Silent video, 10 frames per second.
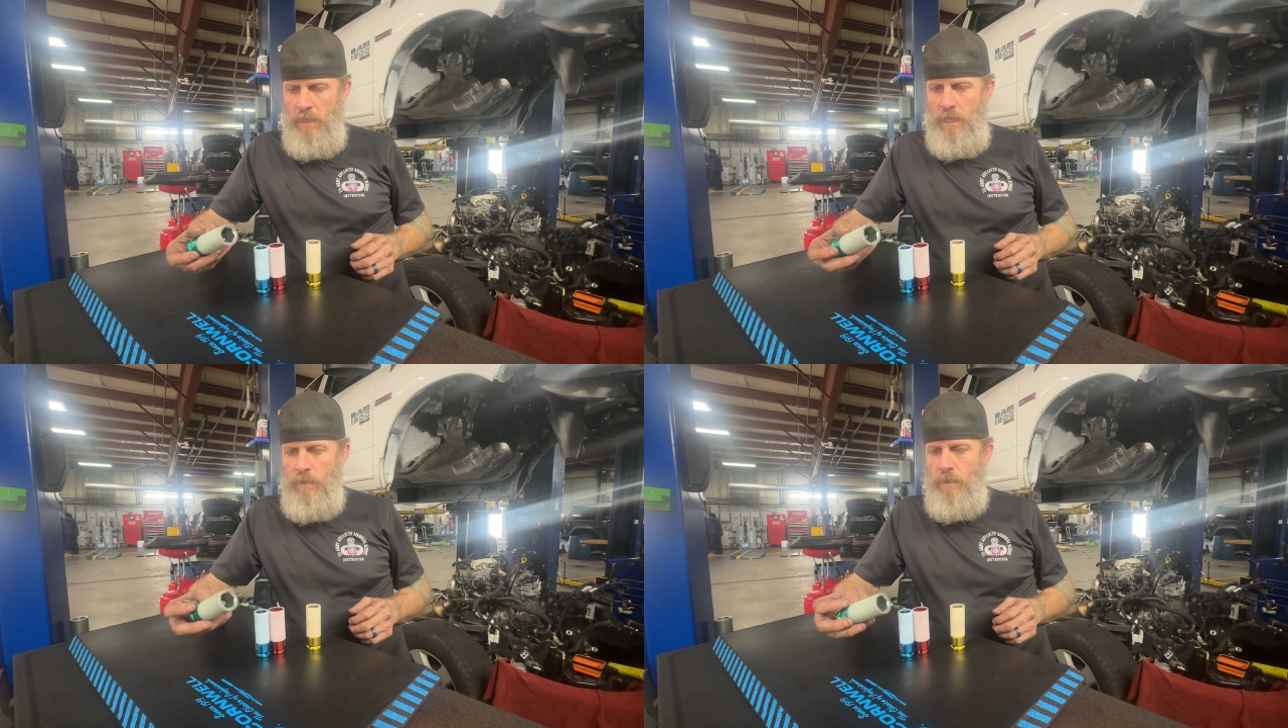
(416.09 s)

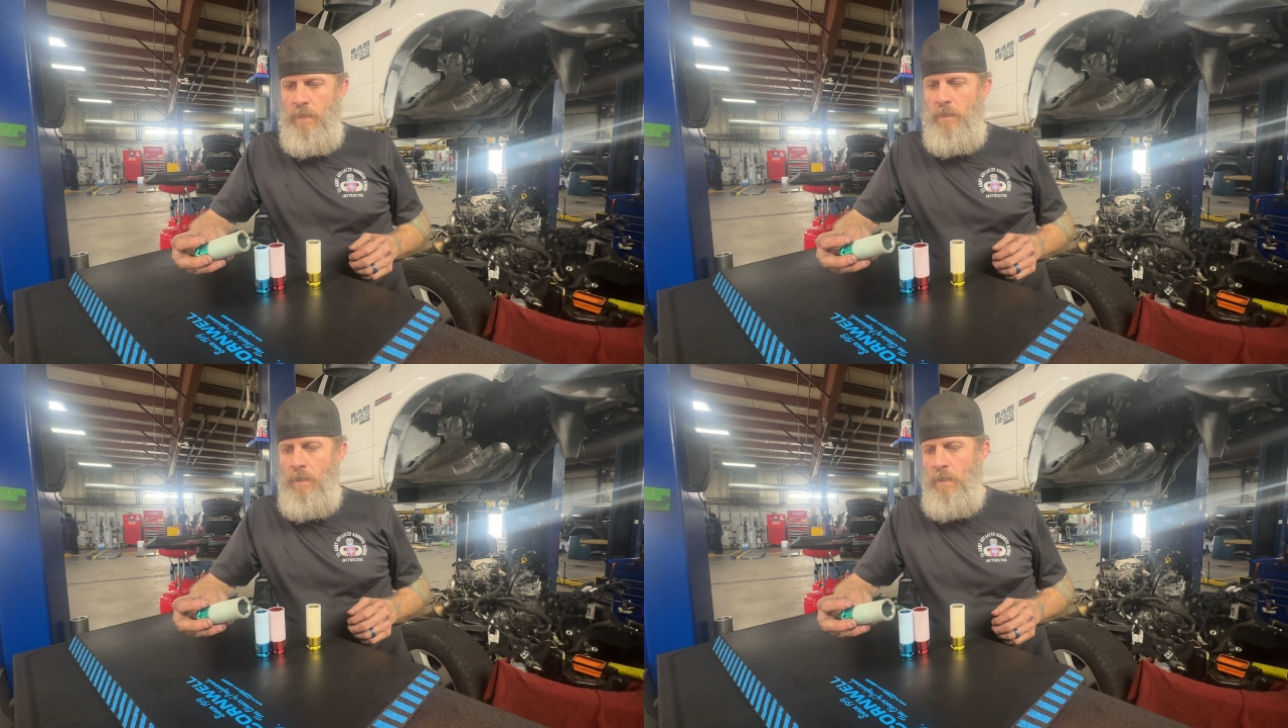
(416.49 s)
that's what's
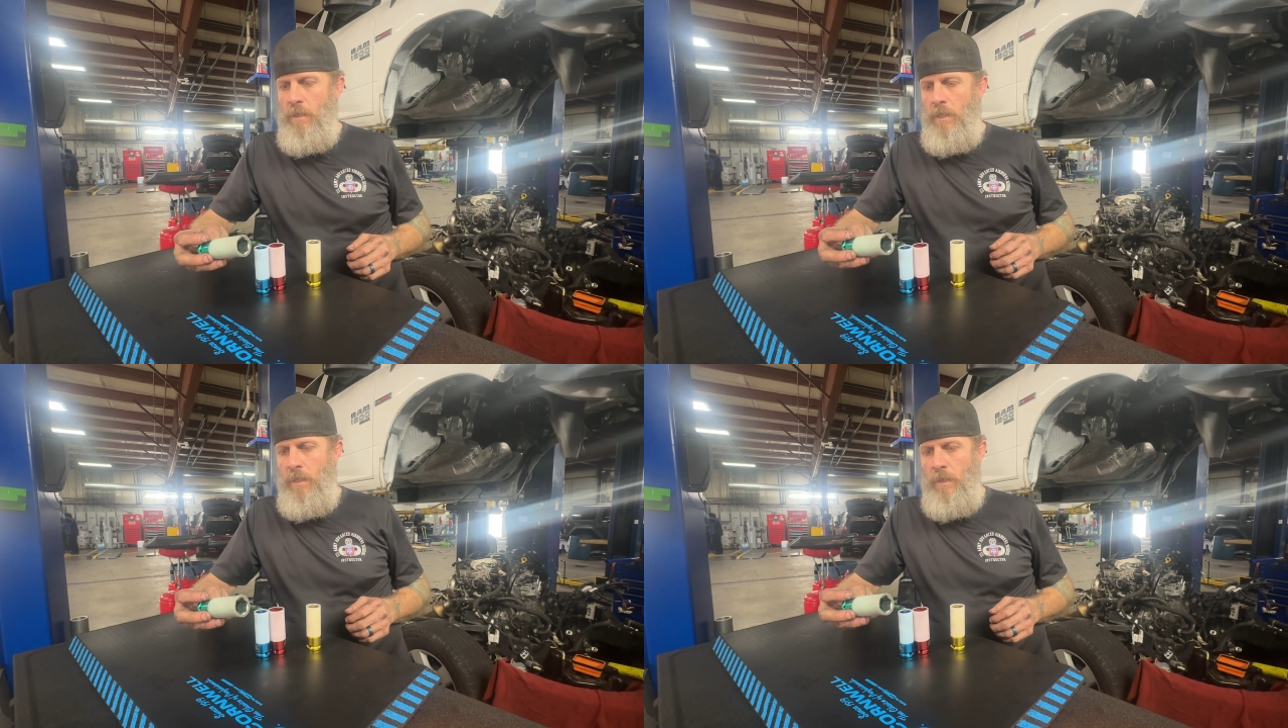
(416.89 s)
on
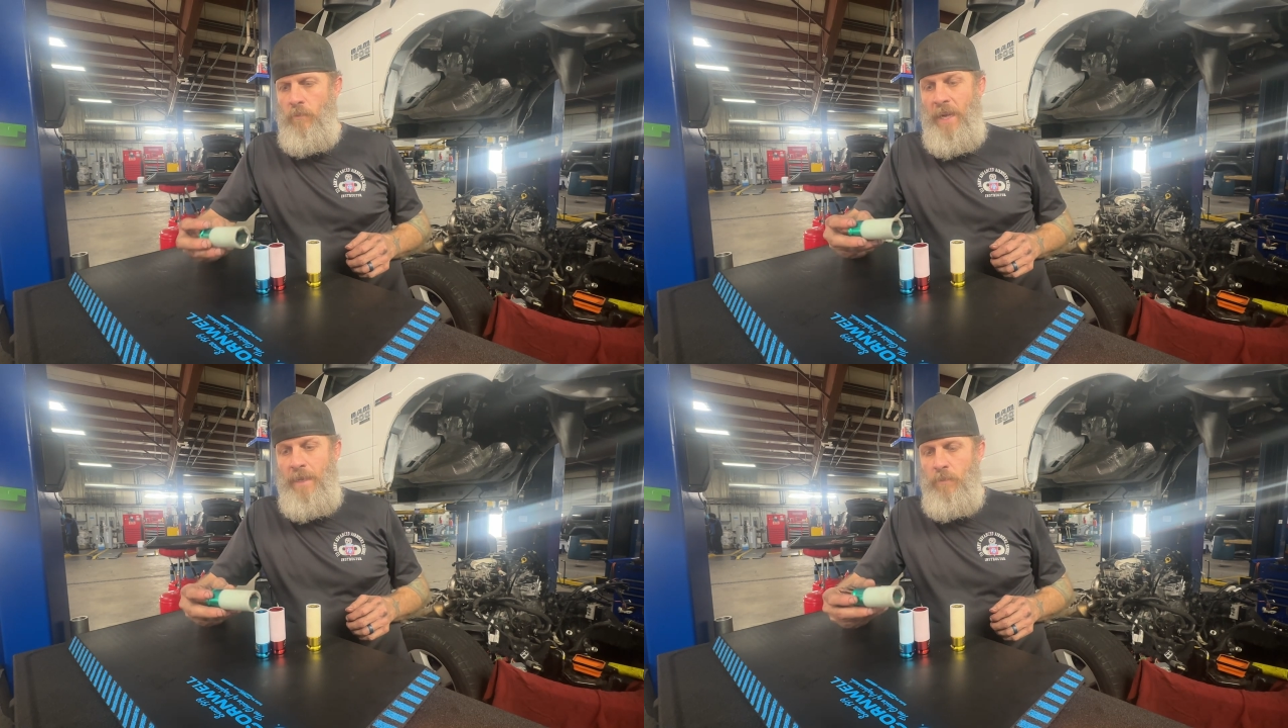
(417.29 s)
our
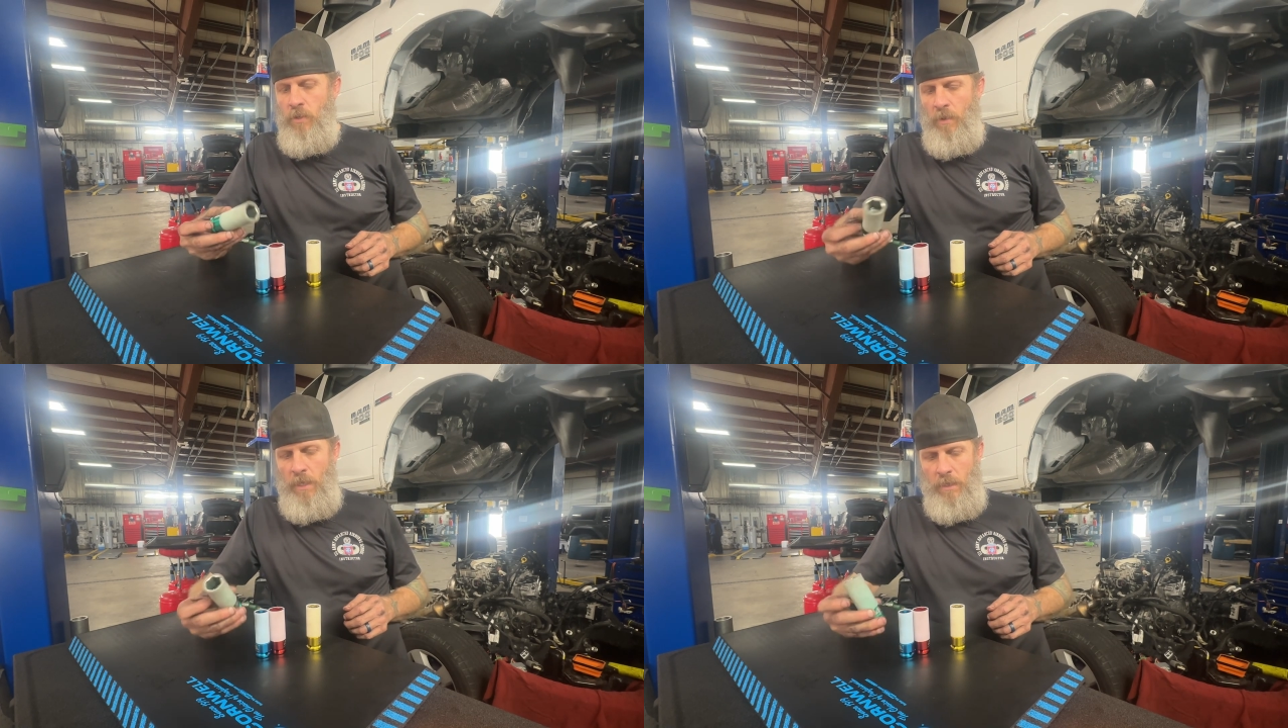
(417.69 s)
Ram
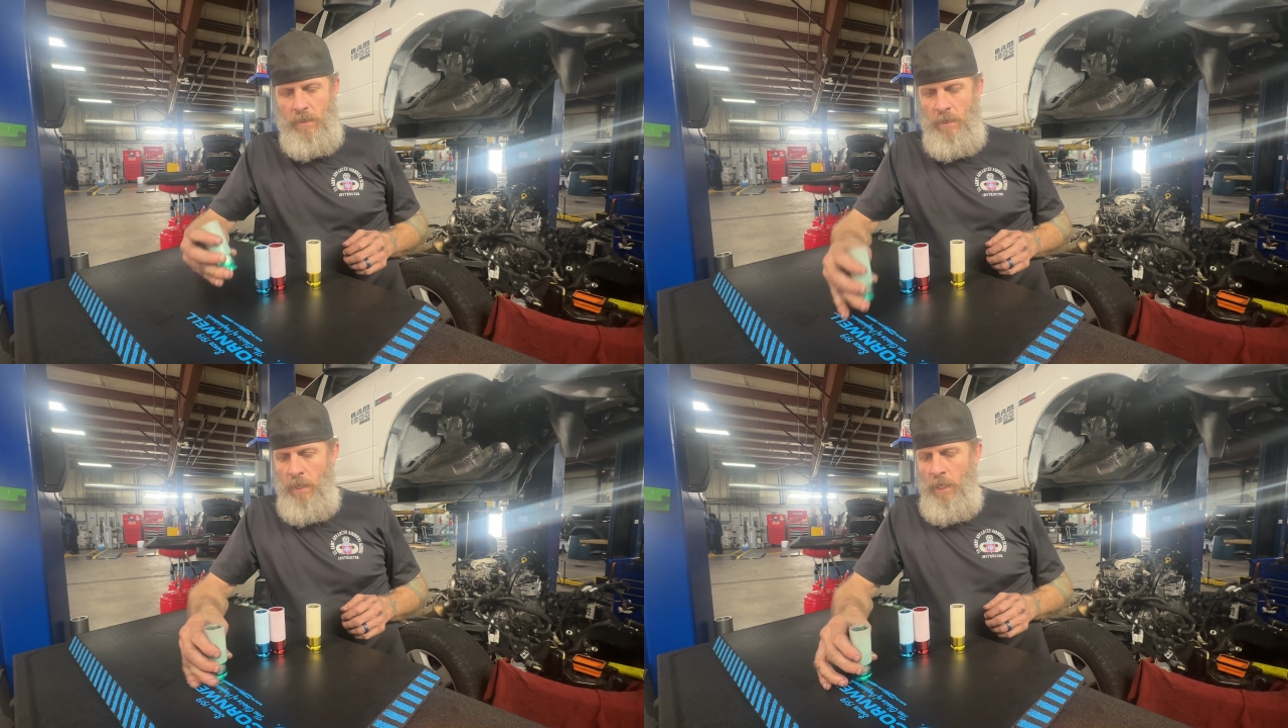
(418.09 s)

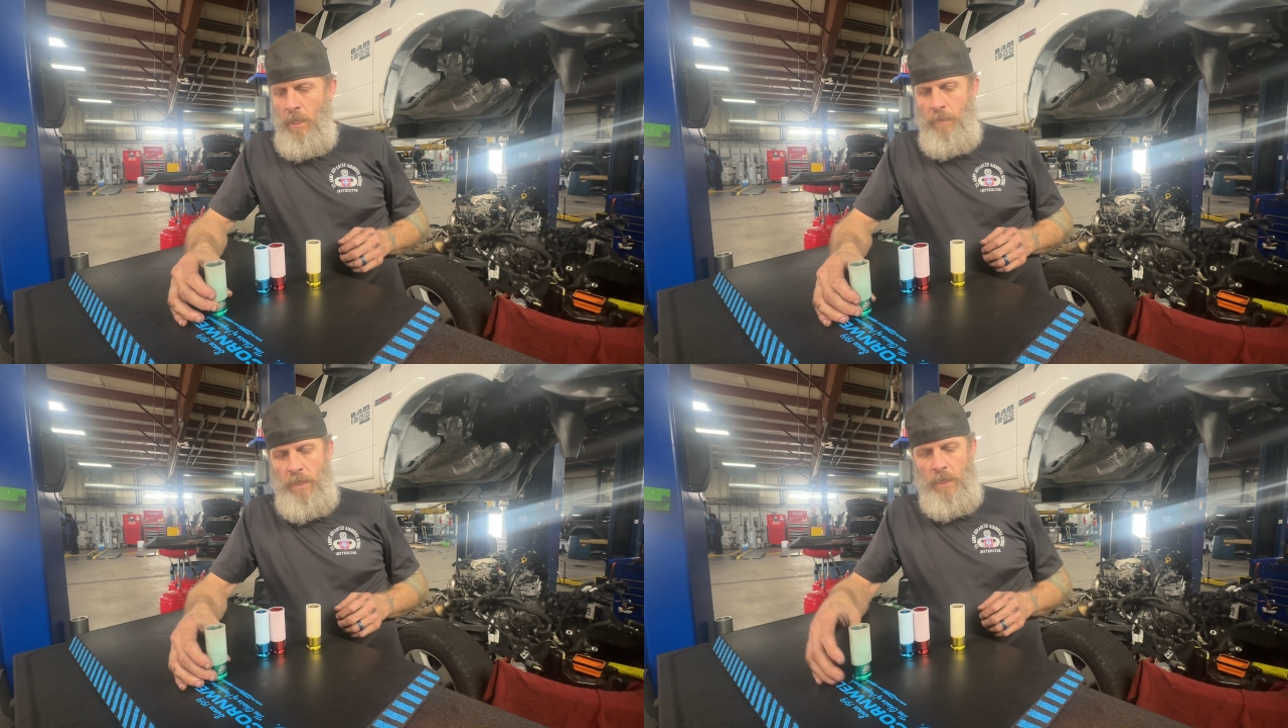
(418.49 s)
trucks,
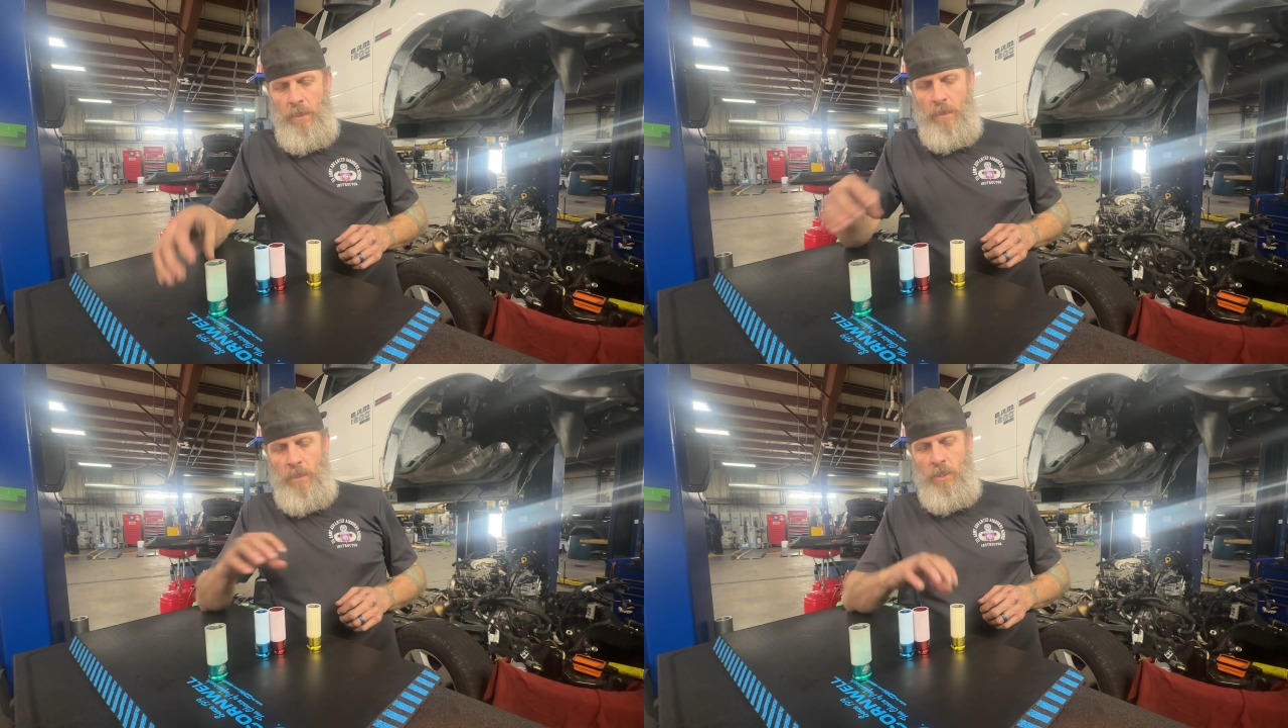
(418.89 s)

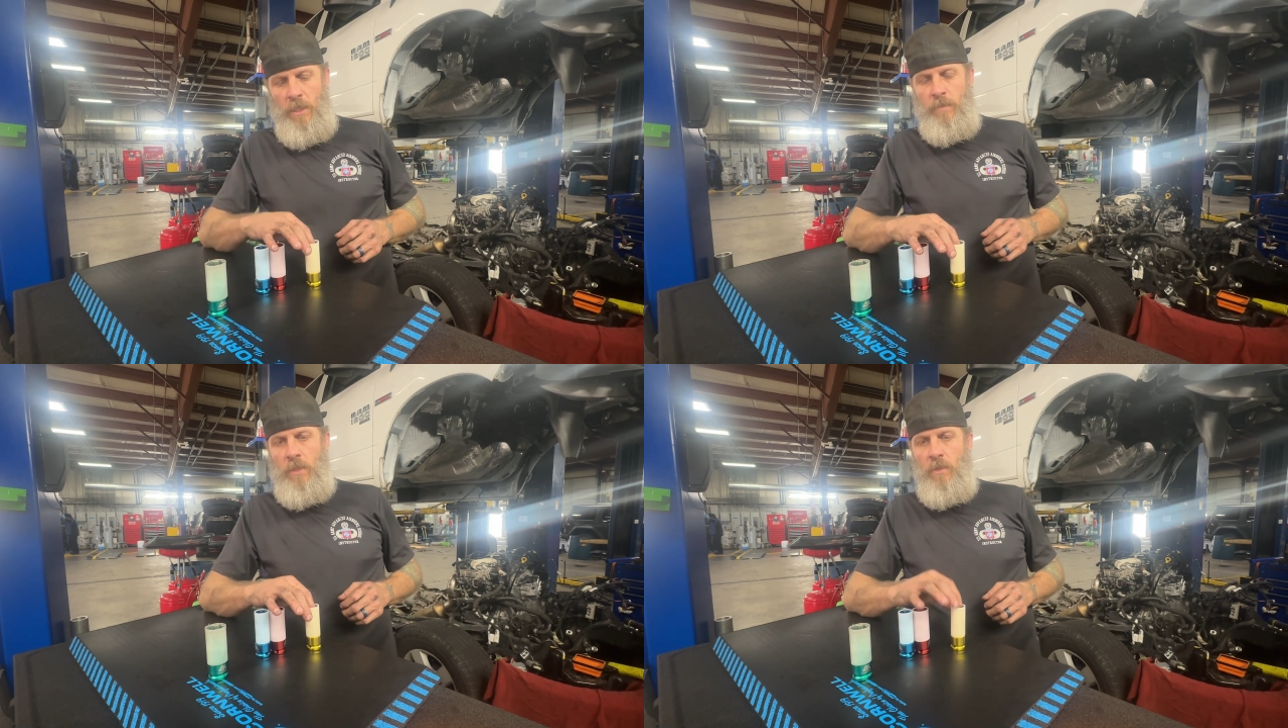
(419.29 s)
but the
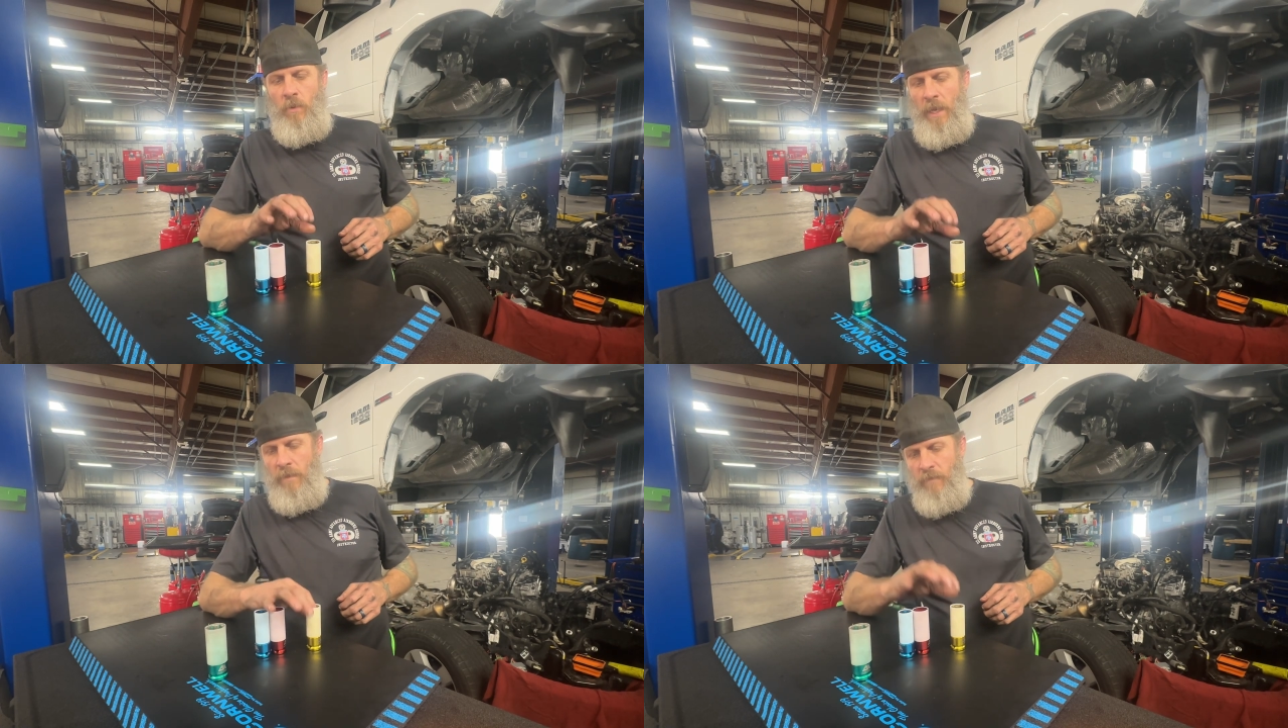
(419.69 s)
Jeeps do have